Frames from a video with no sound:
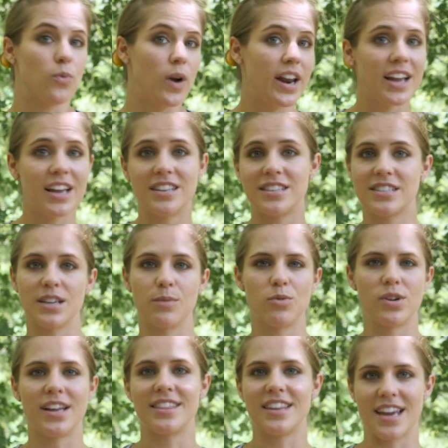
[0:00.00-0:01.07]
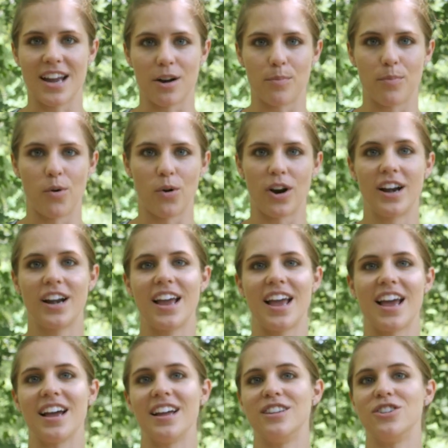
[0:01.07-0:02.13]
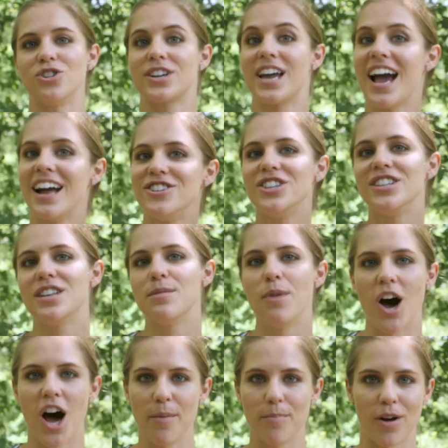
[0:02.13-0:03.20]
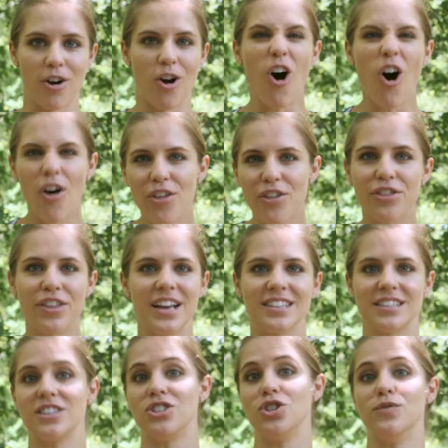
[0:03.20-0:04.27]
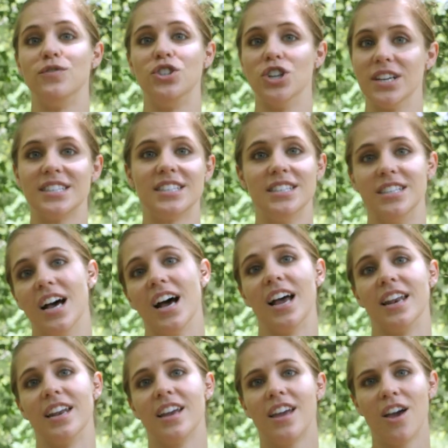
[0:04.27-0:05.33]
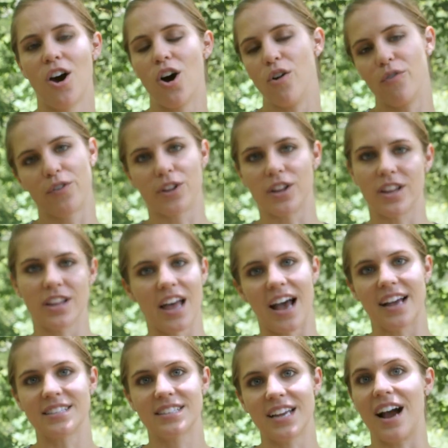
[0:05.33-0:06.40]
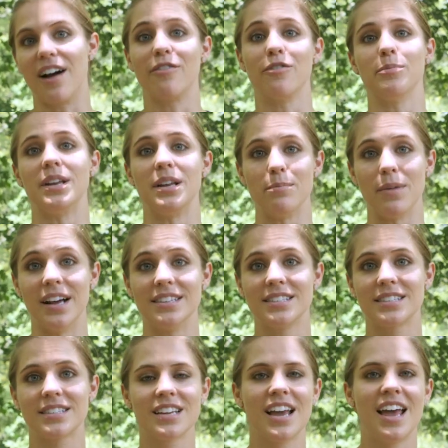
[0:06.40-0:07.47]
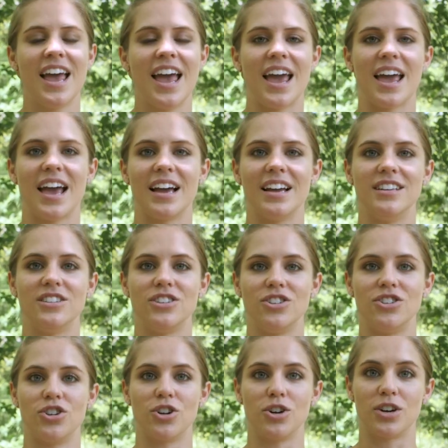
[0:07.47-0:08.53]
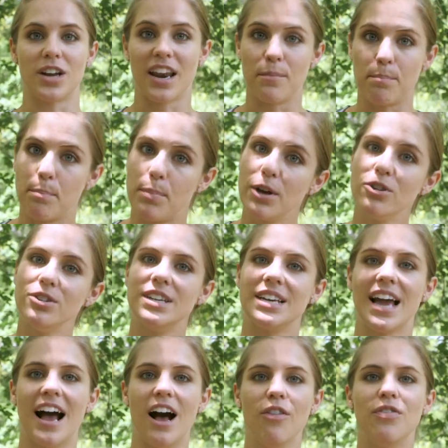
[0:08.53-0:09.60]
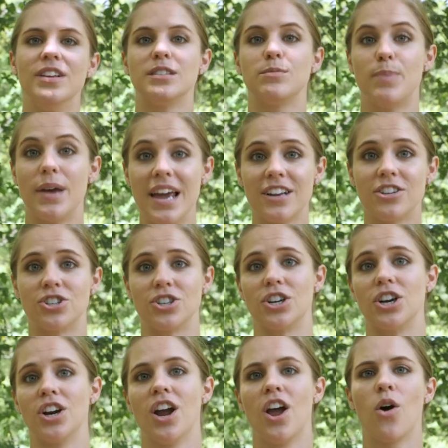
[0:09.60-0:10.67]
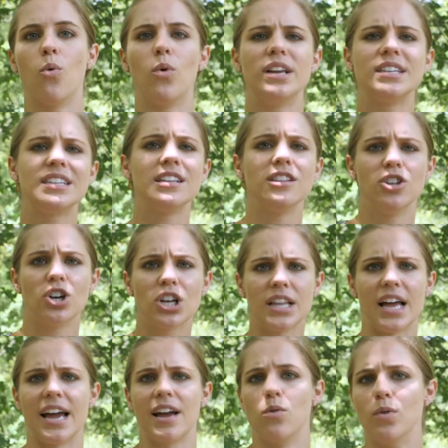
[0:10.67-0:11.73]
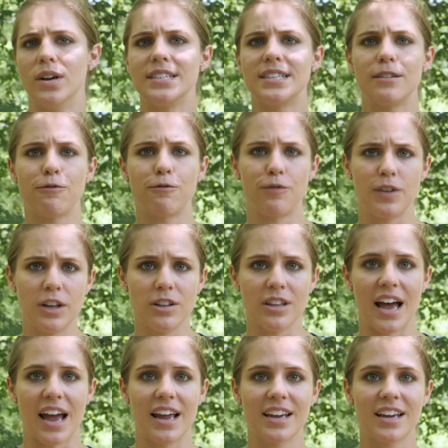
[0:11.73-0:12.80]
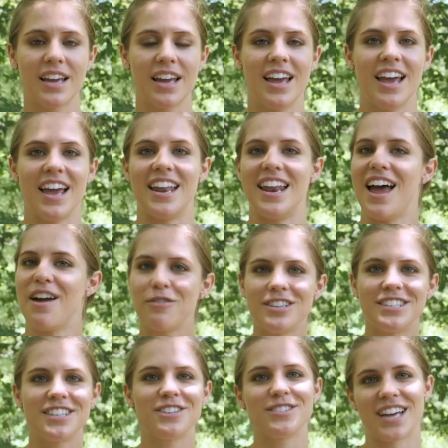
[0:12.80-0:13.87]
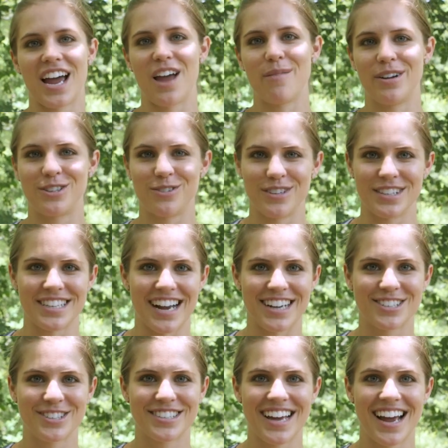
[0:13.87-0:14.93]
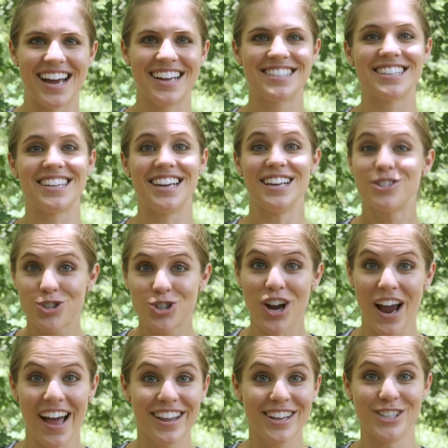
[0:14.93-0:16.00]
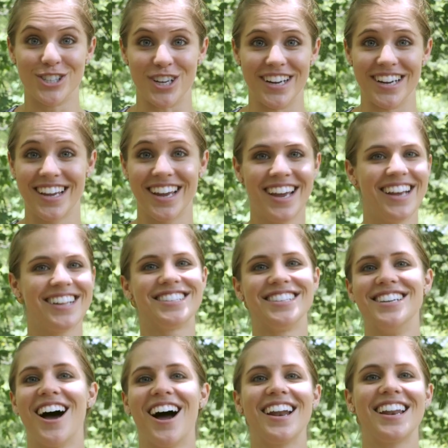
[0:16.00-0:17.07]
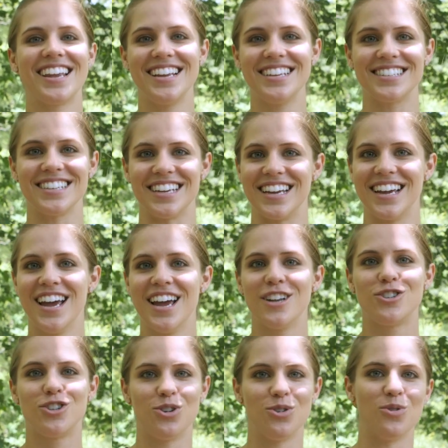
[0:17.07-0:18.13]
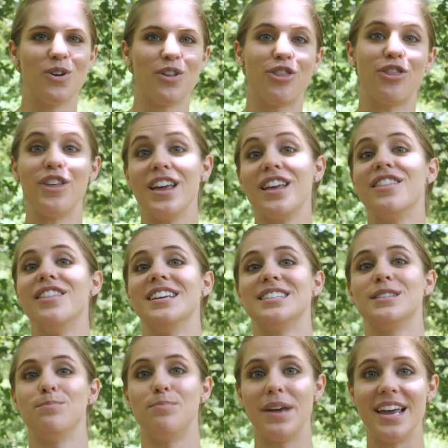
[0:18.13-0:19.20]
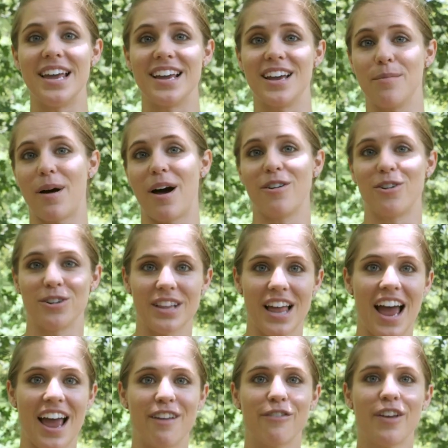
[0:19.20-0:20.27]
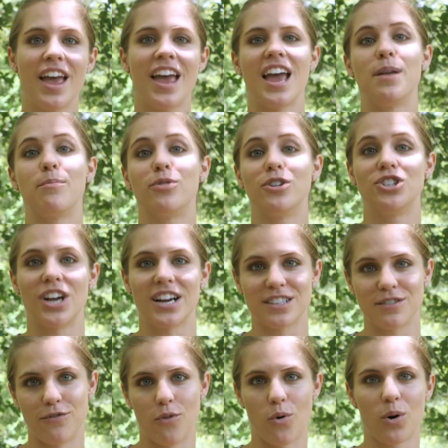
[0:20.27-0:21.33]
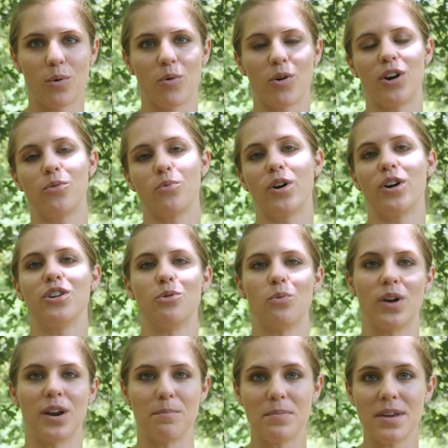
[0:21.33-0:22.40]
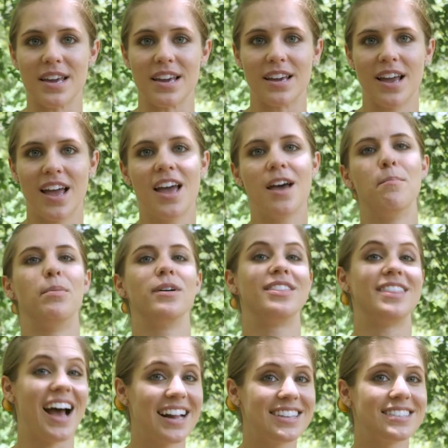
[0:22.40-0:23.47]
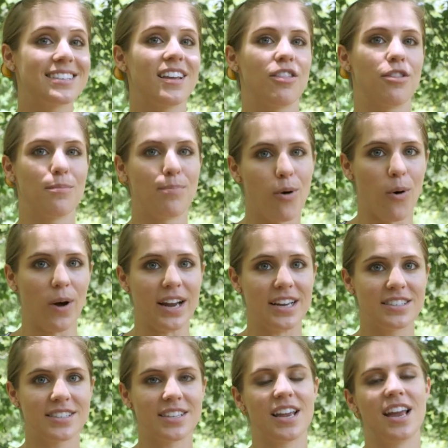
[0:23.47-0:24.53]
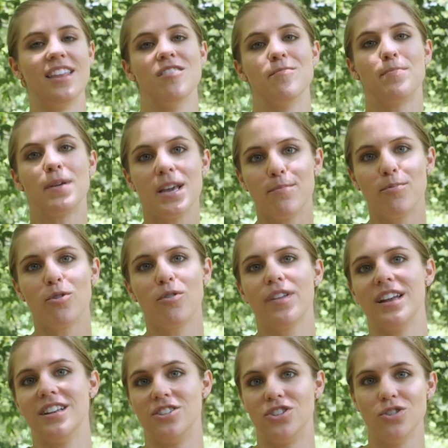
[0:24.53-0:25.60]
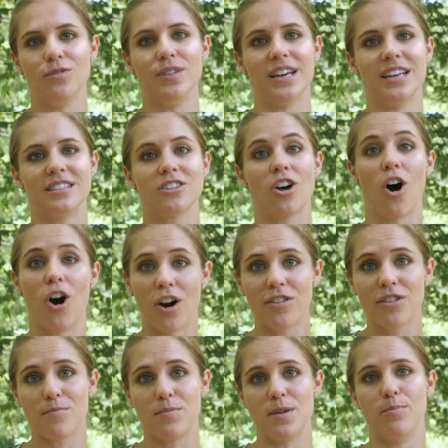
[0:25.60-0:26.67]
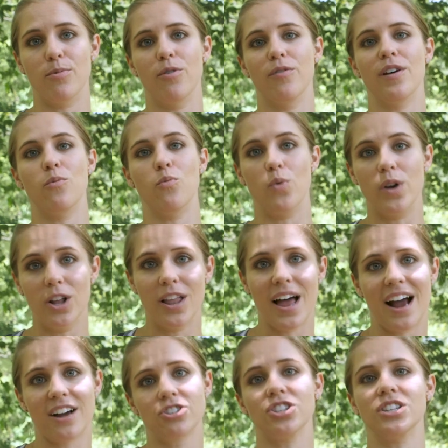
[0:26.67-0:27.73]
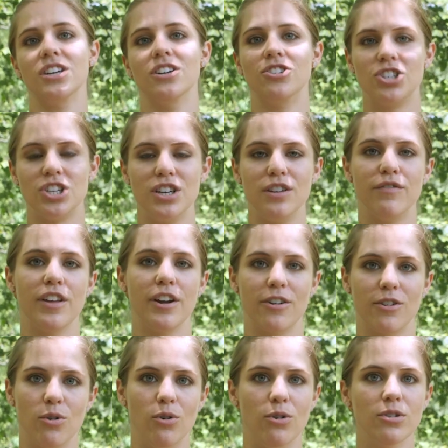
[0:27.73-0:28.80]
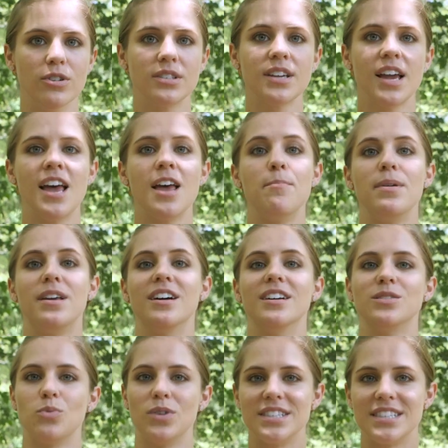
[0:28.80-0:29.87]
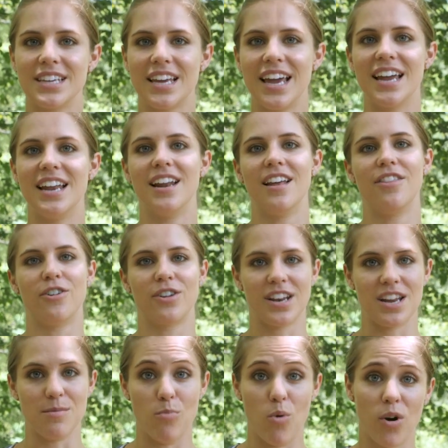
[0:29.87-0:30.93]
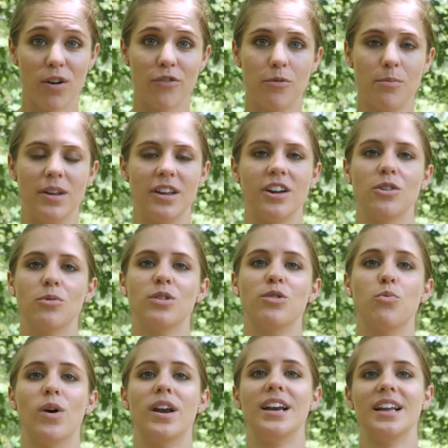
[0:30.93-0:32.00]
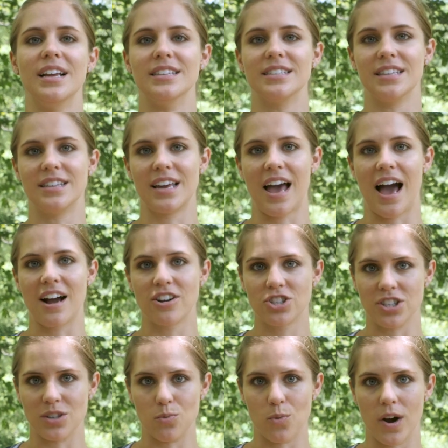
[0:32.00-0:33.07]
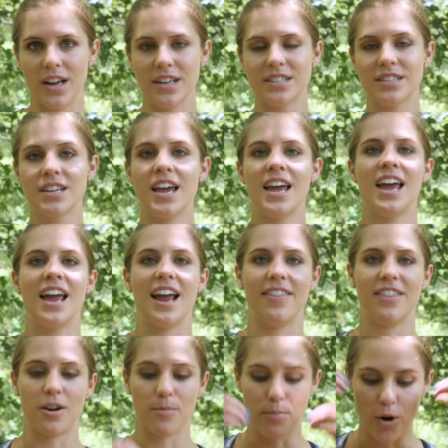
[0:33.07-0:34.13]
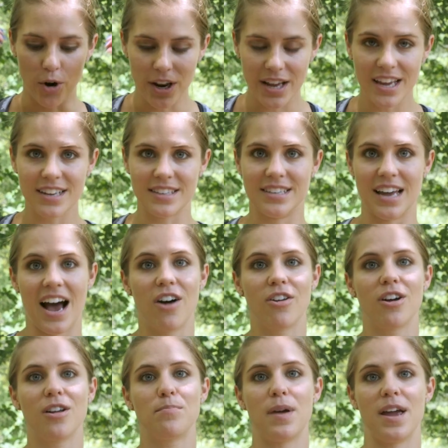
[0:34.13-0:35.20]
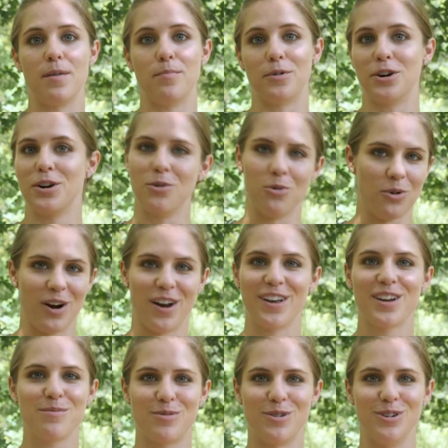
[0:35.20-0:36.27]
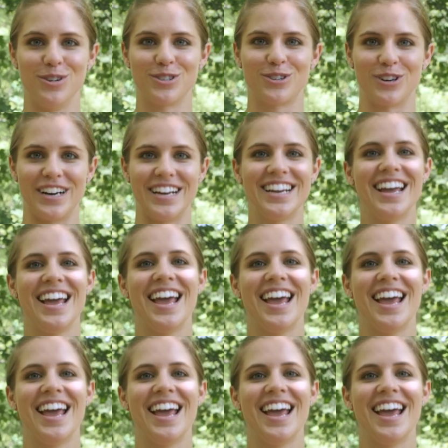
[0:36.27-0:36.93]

running into someone at the airport and you're catching them up on all the things that you've just done over the last however many months and you're kind of building out this picture. What does it look like? What does it feel like? And every single time I do this exercise, it's challenging. It's not easy to think this big about your life and project forward where you want to be. But that's the point. And the people that do this are the people that will actually achieve their goals because, once again, they're getting more familiar with what it is that they actually want and they're putting it down on paper or on a computer screen